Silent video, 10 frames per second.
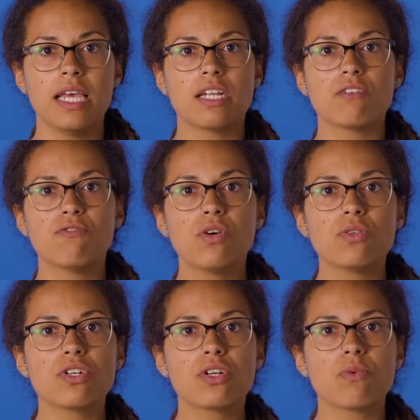in a
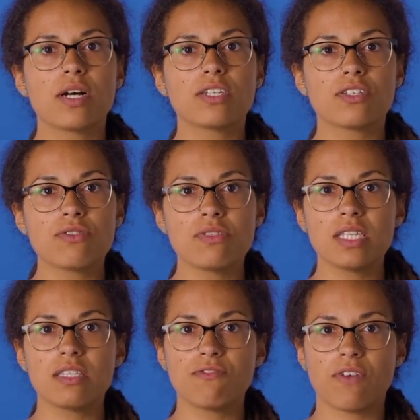folder while
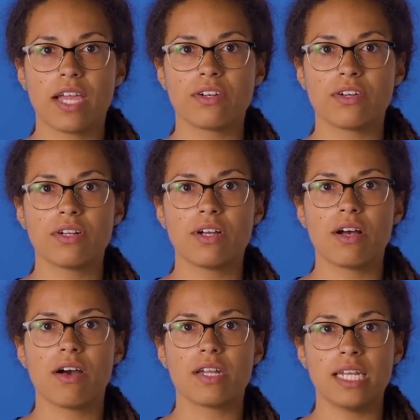using the Finder
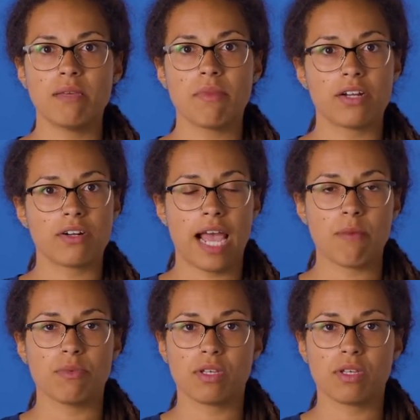on any modern Apple